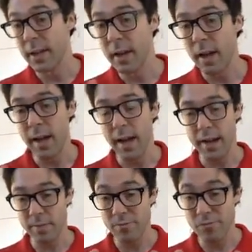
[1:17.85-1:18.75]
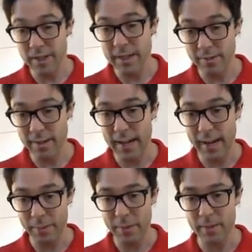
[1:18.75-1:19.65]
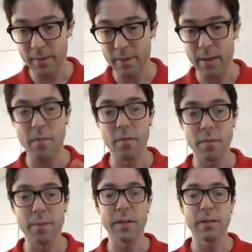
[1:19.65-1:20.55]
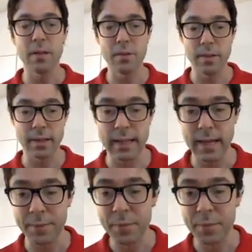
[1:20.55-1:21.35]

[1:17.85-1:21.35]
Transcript: And I'm really happy that everybody's doing that.